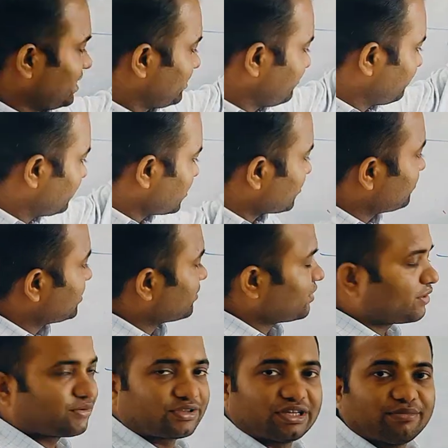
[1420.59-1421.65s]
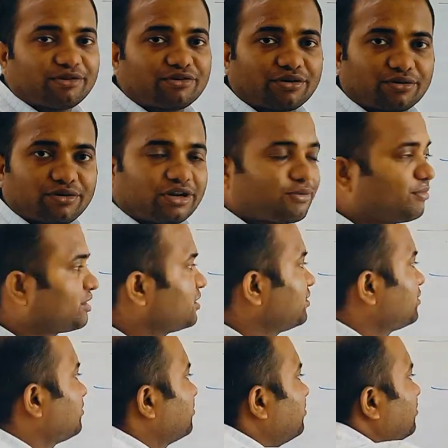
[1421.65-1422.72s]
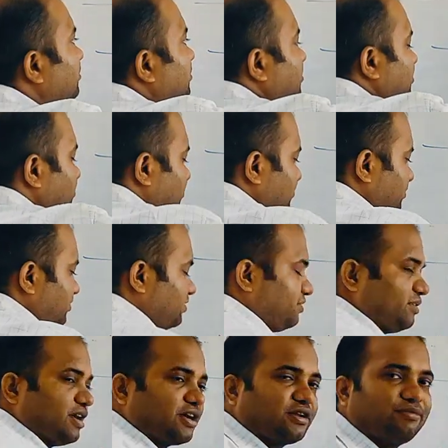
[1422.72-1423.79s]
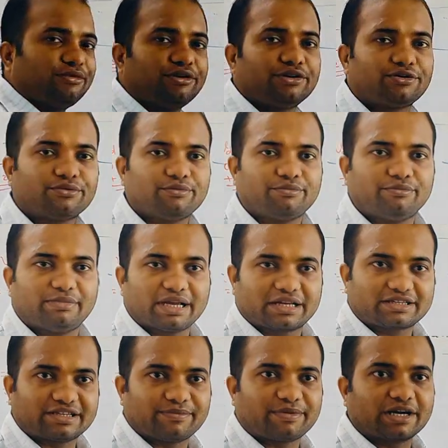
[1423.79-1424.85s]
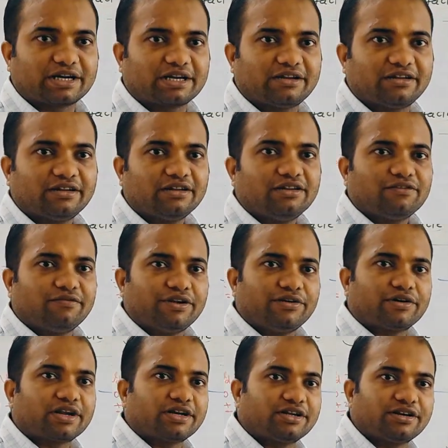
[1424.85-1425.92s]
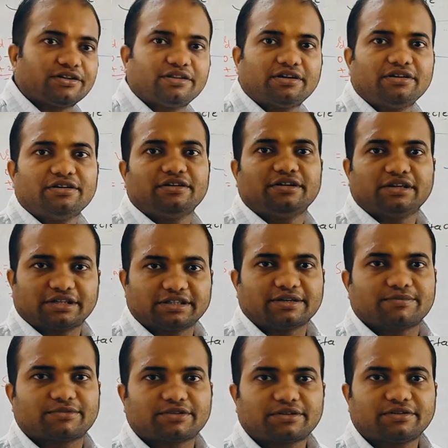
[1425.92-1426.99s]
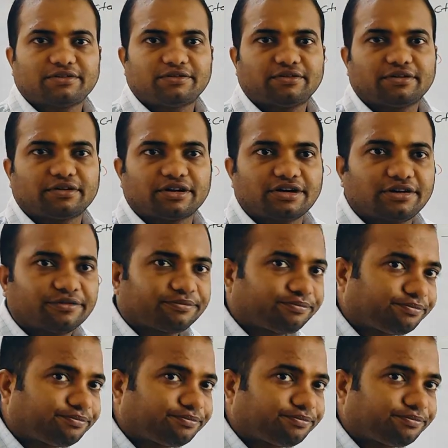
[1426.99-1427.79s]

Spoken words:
and now we are going to say about ocular accommodation. So both diagram you need to make separately when you are writing on the exams, right?